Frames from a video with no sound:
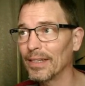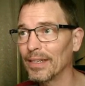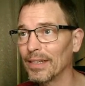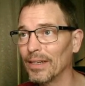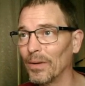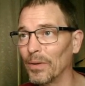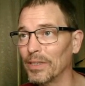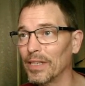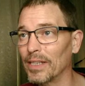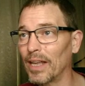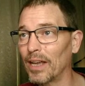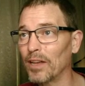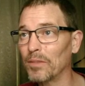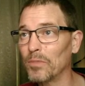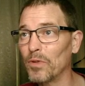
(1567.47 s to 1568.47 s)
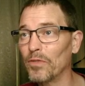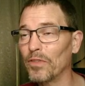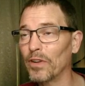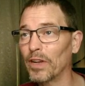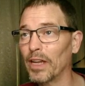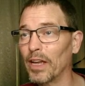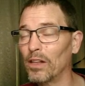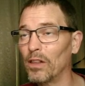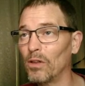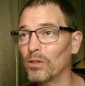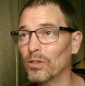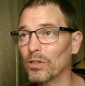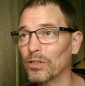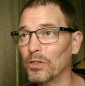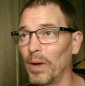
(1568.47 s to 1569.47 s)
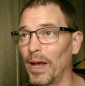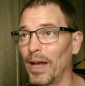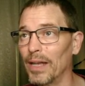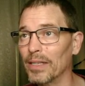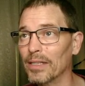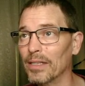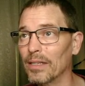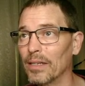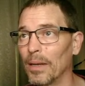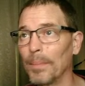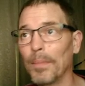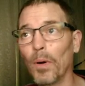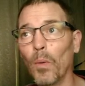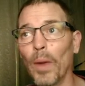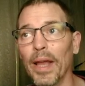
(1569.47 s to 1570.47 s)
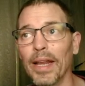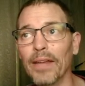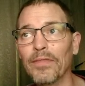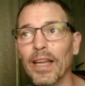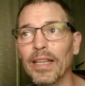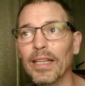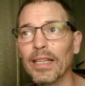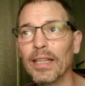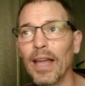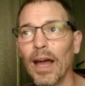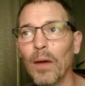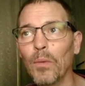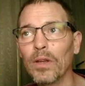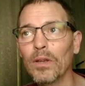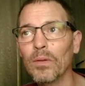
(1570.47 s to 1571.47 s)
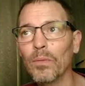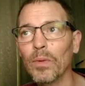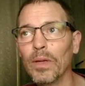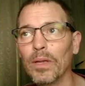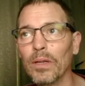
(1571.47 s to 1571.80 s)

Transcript: What says they could move their king closer to us, but wait, if they did that, wouldn't we?